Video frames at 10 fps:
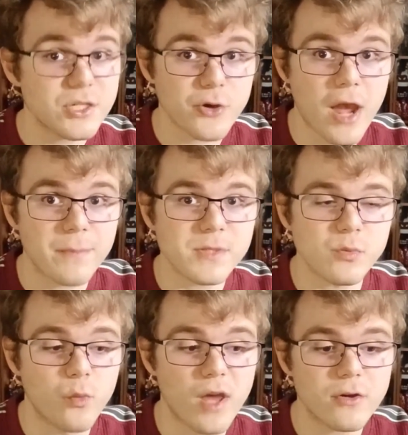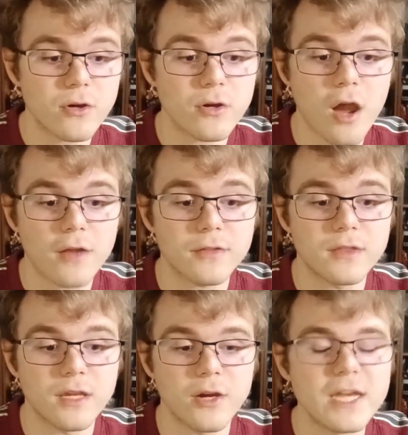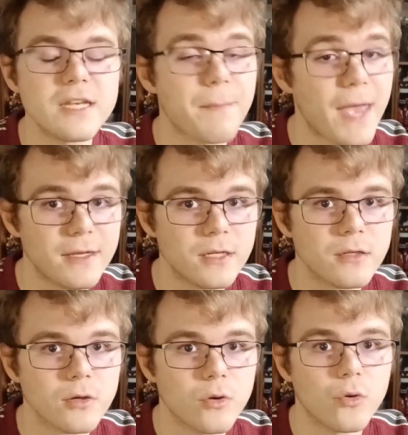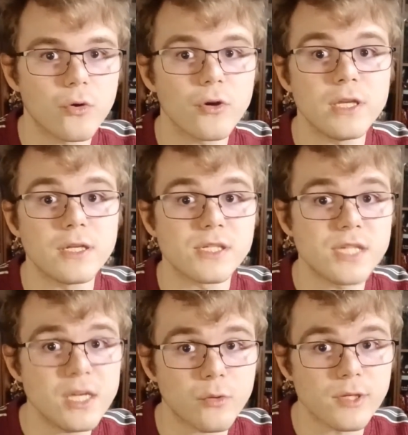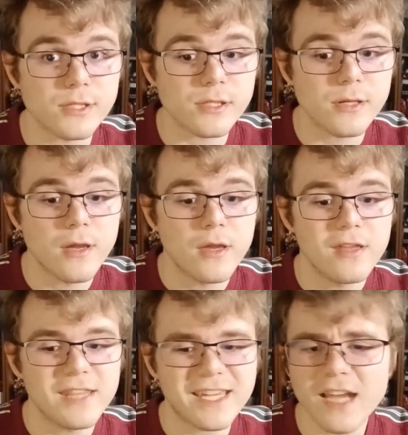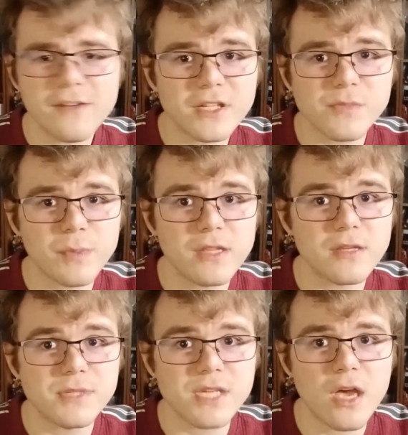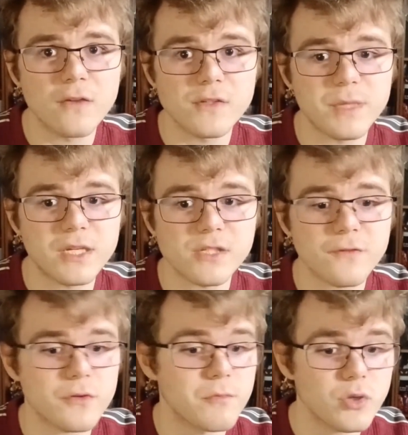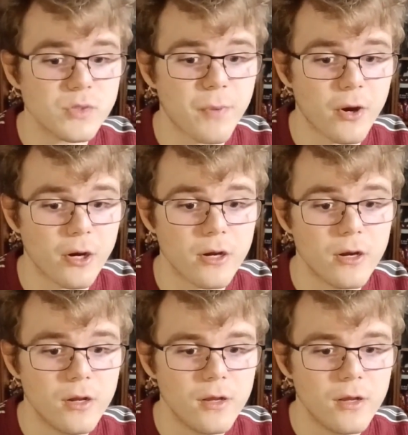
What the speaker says: traps, whether or not they're independent or in a sequence, they kind of explain themselves because for the most part,